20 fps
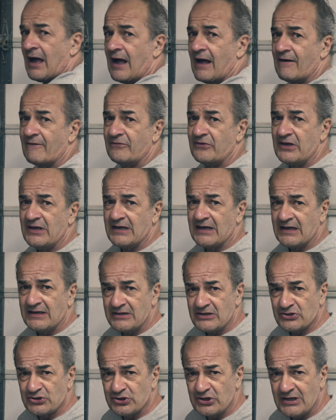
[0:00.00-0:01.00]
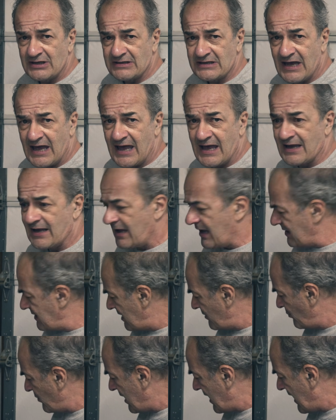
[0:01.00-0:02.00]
of the conditioning tank, and then we